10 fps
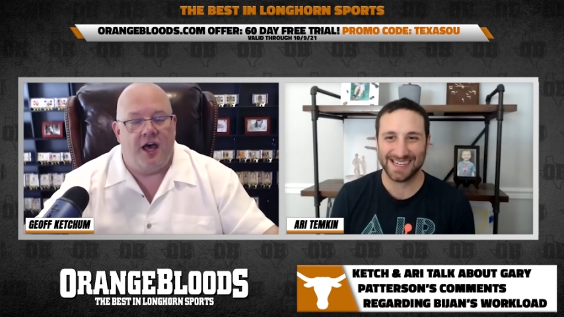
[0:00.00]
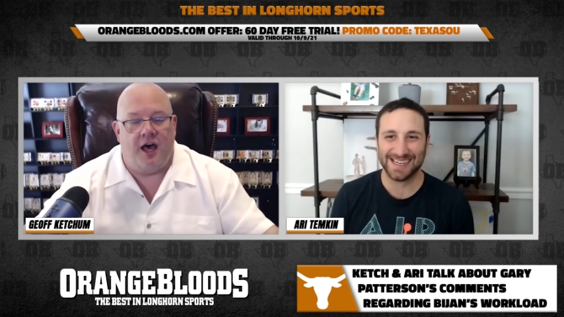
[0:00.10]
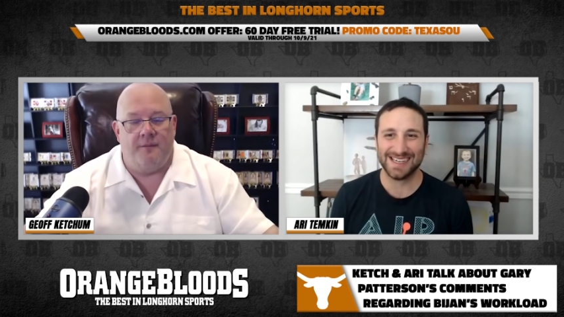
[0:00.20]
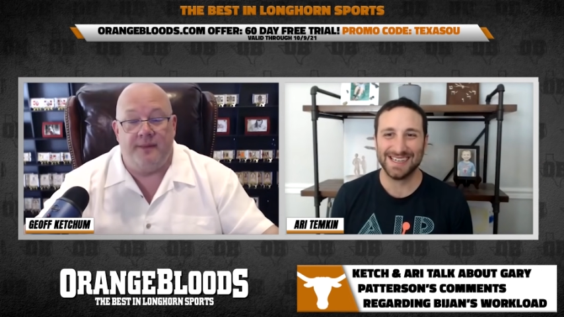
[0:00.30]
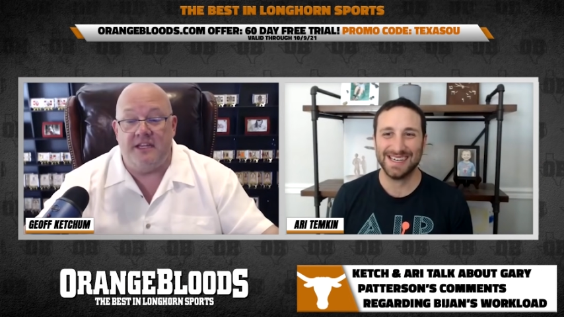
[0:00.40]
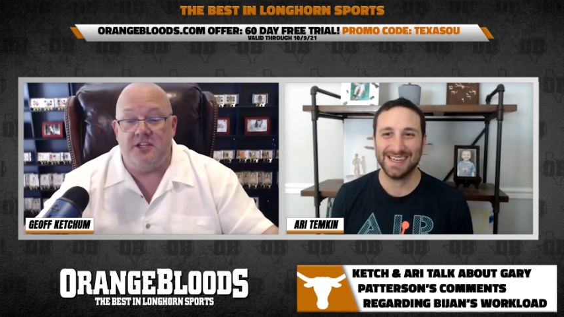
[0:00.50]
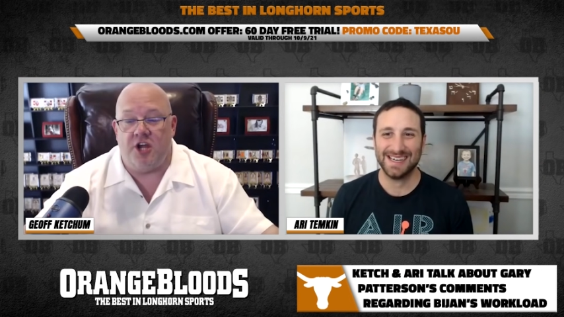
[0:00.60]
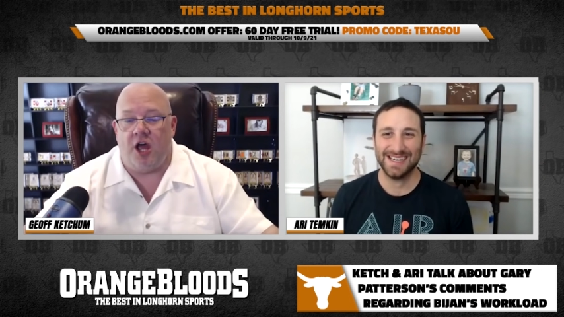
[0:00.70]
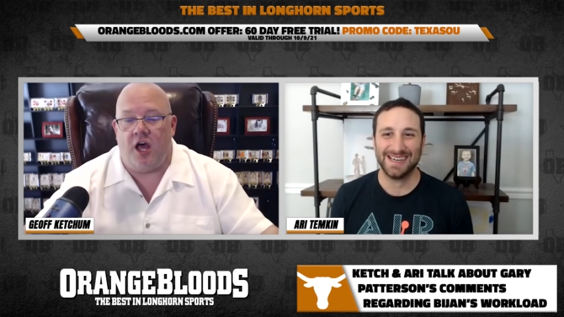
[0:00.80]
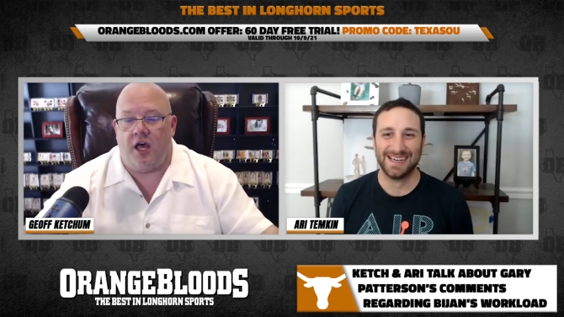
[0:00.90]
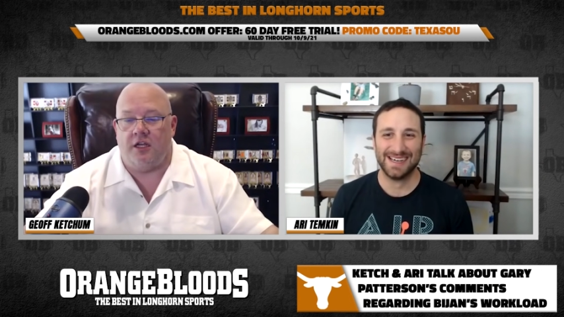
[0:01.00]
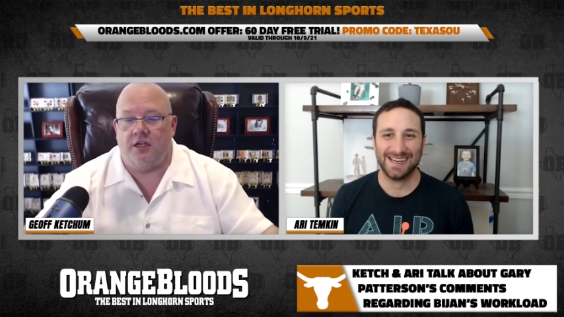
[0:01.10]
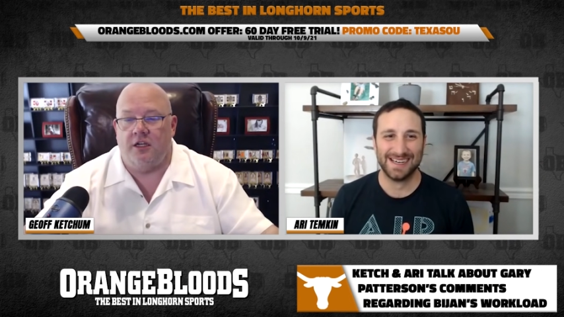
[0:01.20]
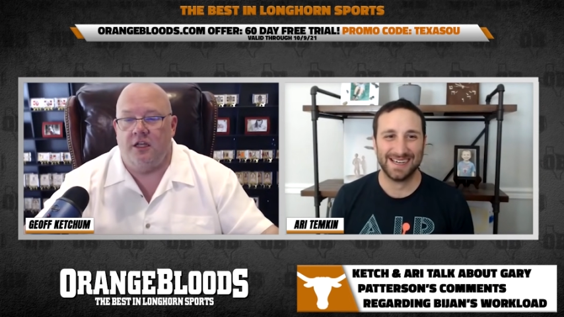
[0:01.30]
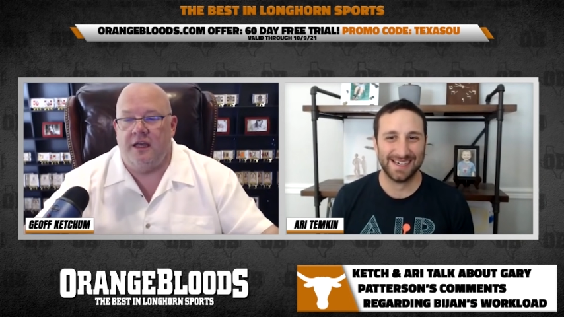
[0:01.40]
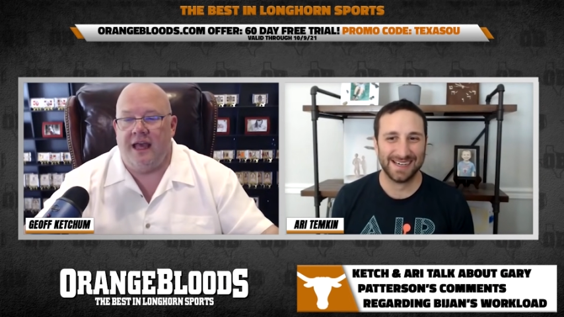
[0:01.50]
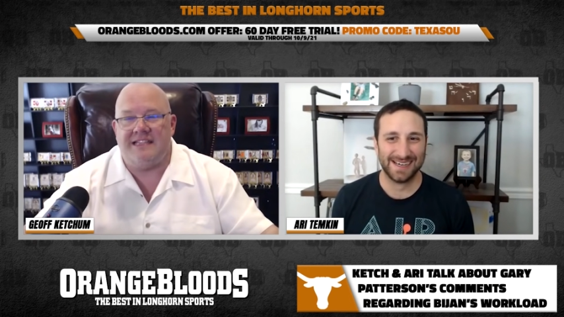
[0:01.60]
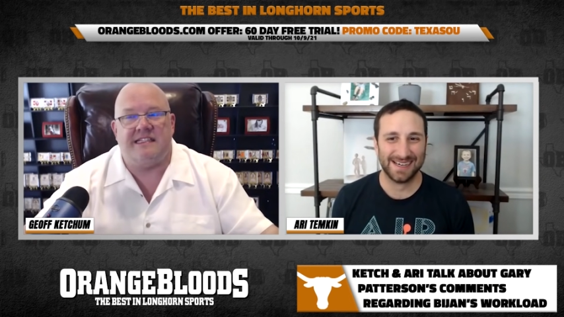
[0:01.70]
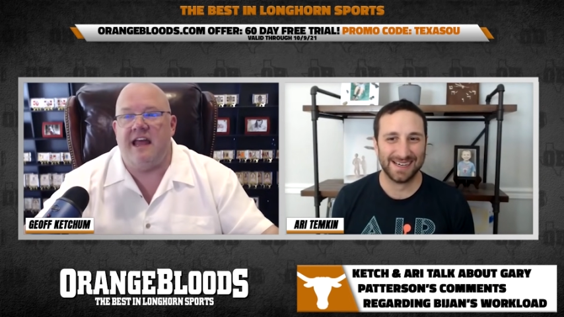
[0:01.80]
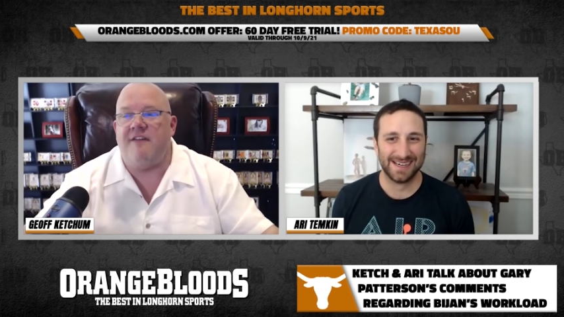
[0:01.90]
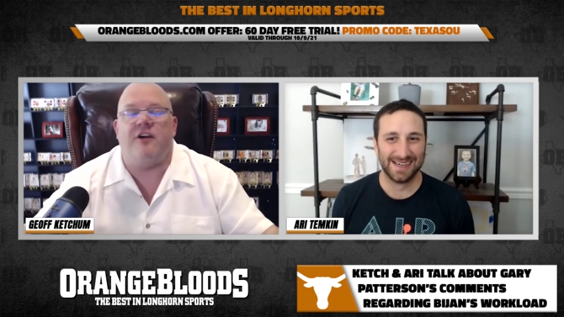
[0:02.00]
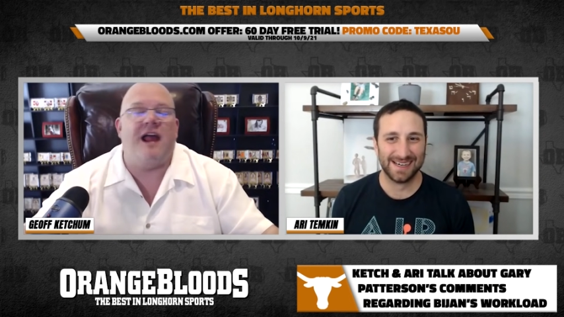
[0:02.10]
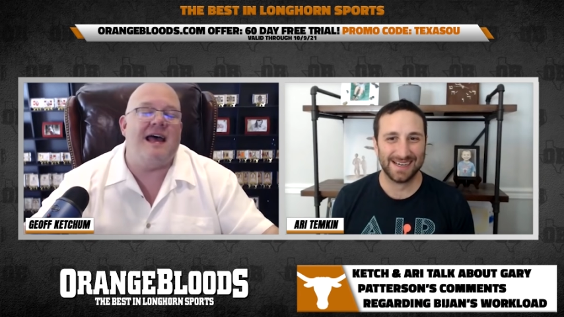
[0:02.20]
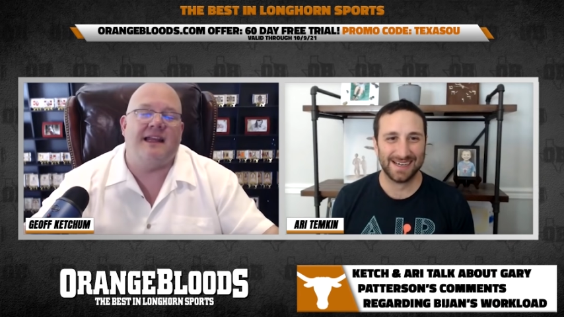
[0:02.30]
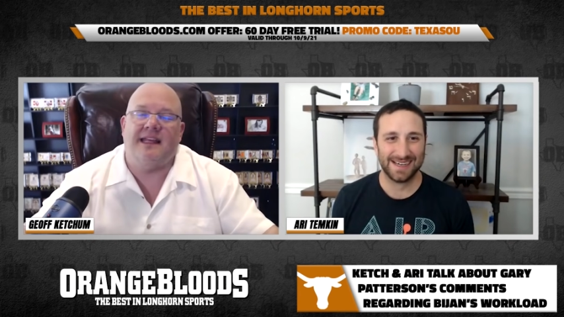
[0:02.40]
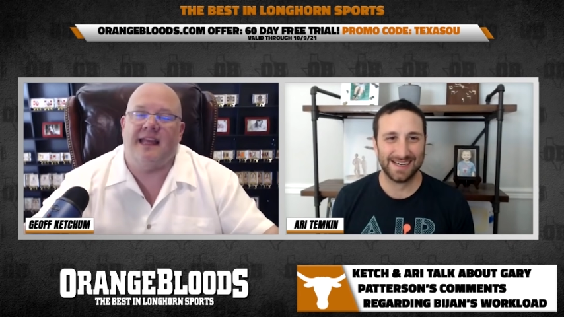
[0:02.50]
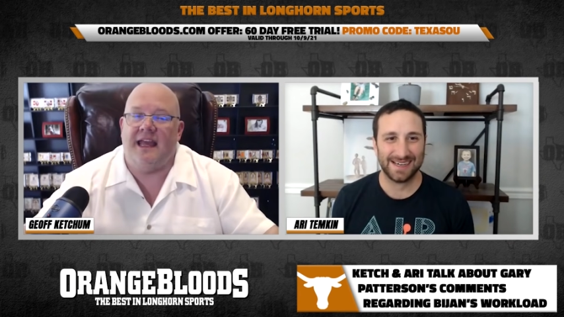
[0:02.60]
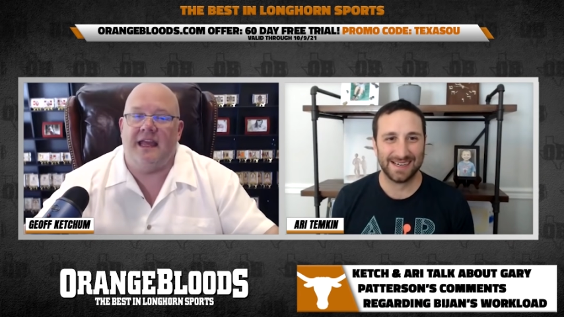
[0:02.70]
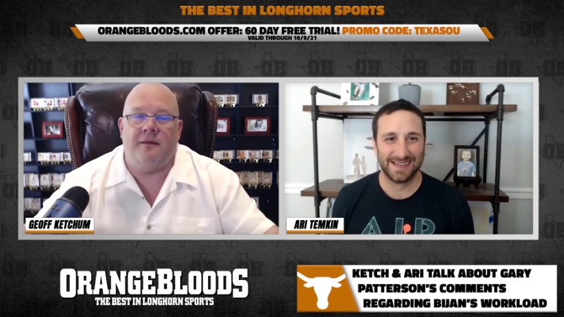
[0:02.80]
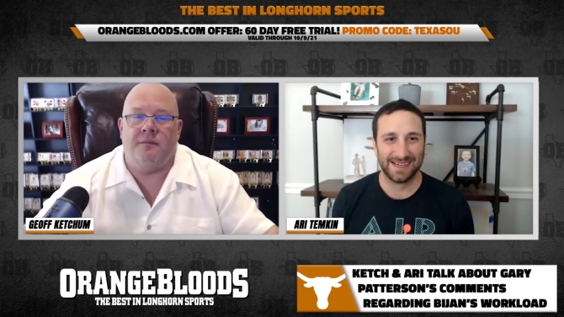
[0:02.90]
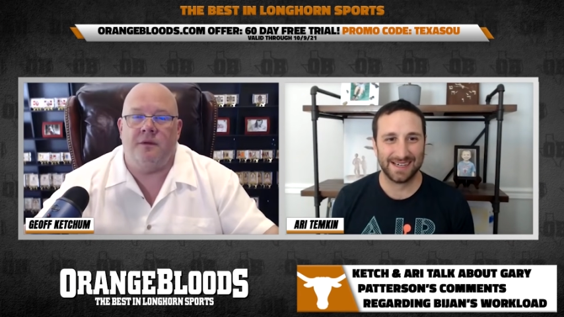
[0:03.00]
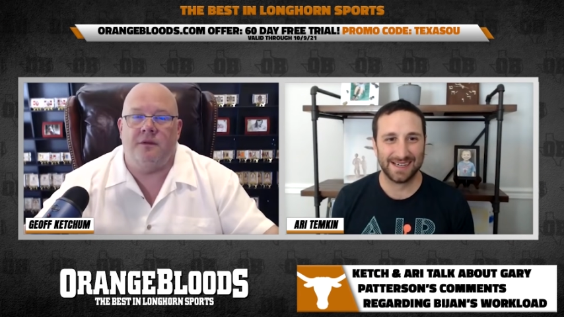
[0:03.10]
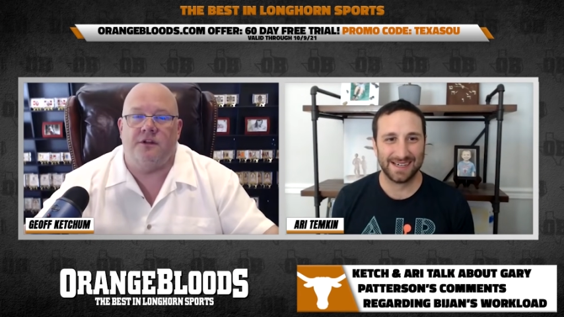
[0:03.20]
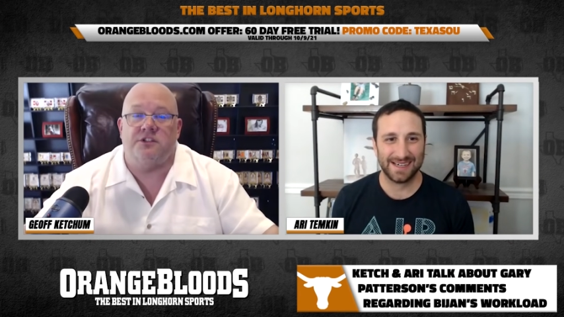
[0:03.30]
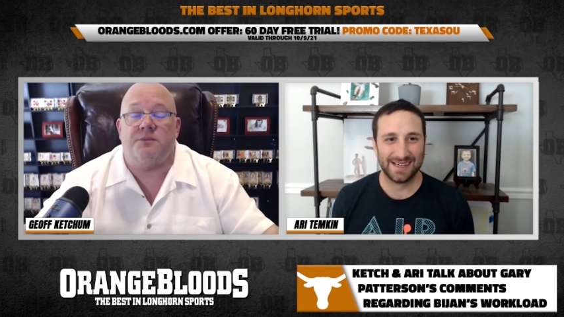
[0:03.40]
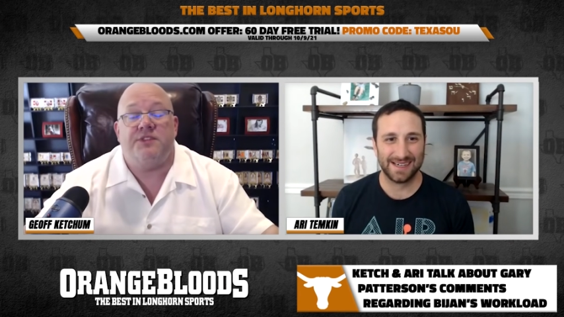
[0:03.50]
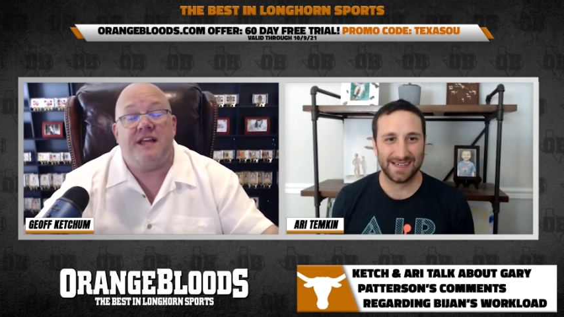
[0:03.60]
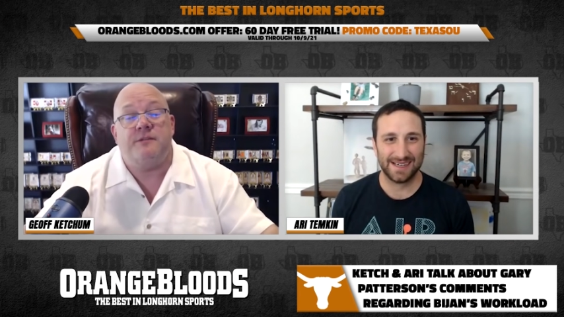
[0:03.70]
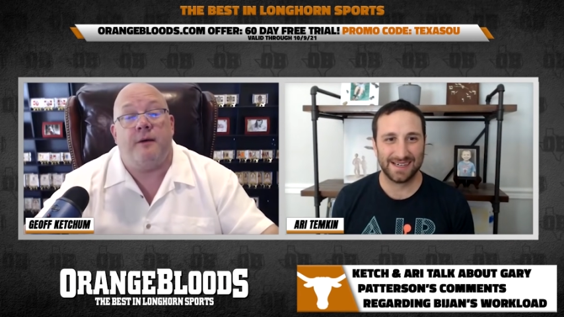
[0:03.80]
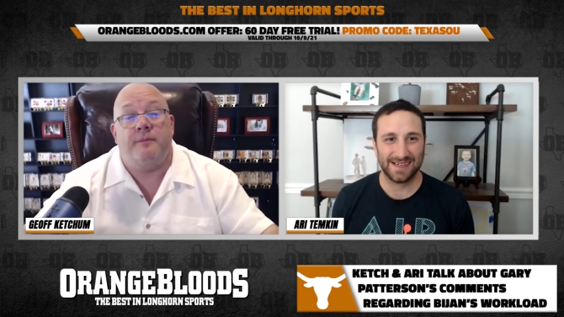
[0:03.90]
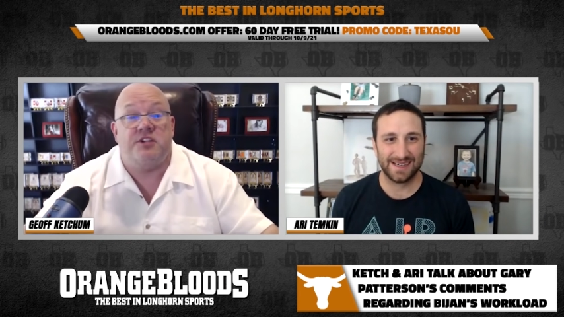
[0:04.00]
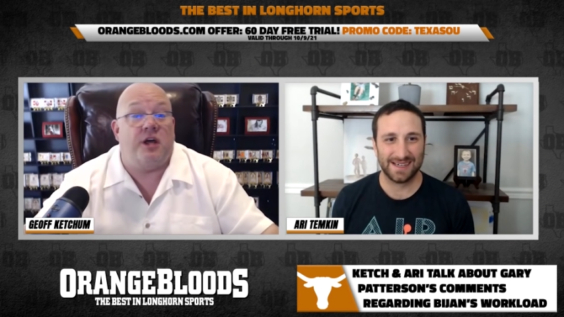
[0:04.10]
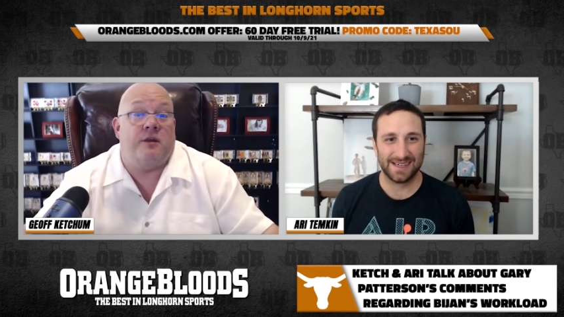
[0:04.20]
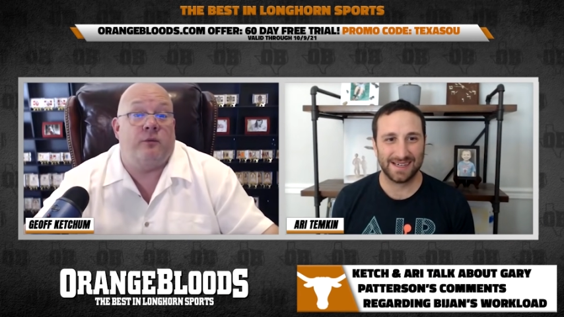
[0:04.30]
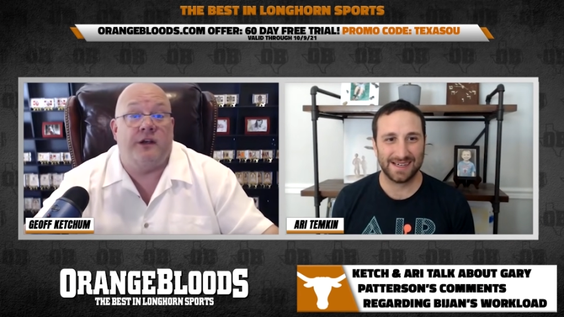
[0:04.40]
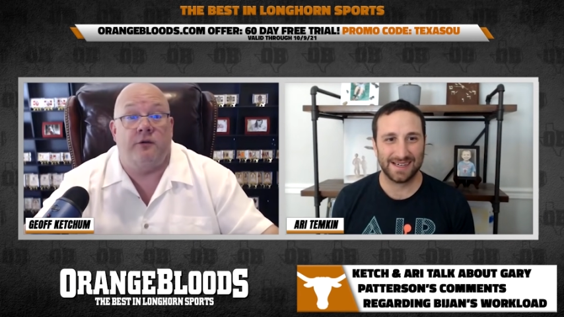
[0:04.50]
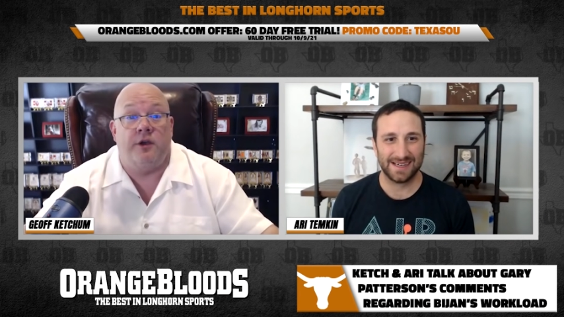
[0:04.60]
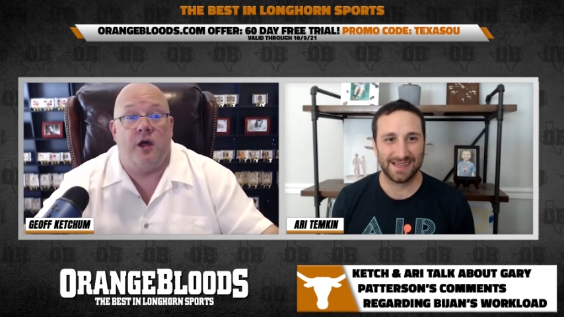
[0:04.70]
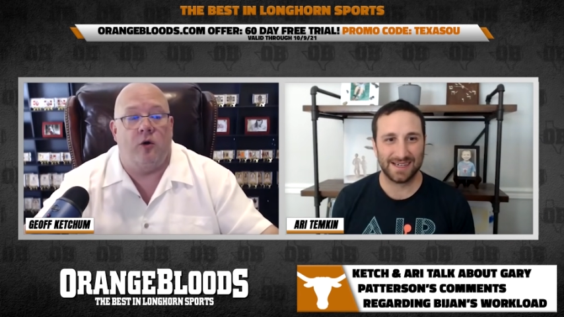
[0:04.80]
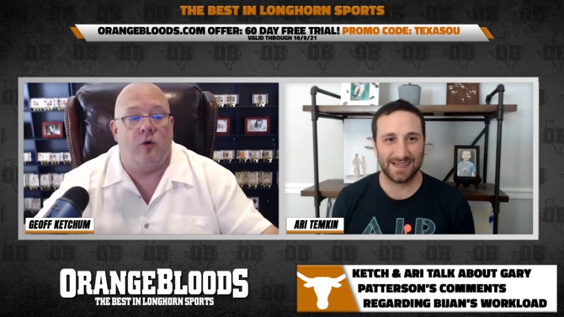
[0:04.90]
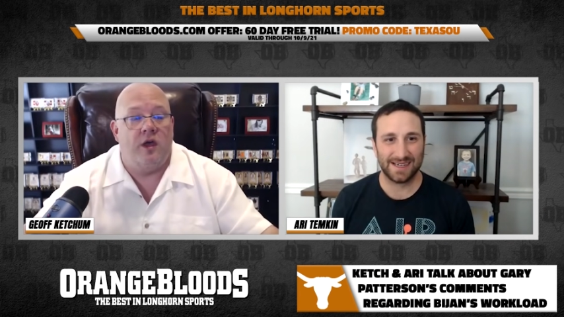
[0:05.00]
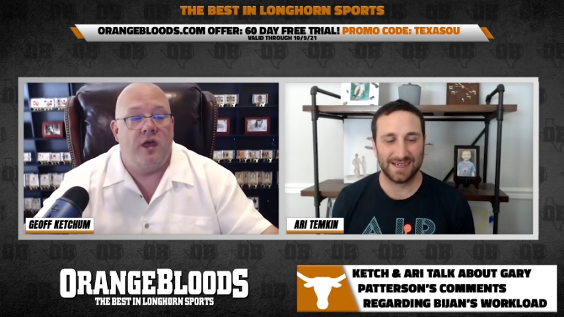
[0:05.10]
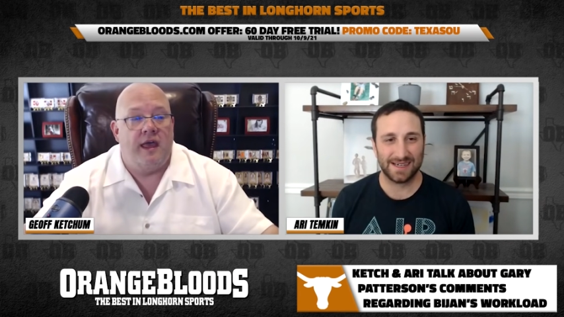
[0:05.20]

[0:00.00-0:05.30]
Speaker 1: Uh, Bijan has never had a game. There's some things about Bijan that we don't know.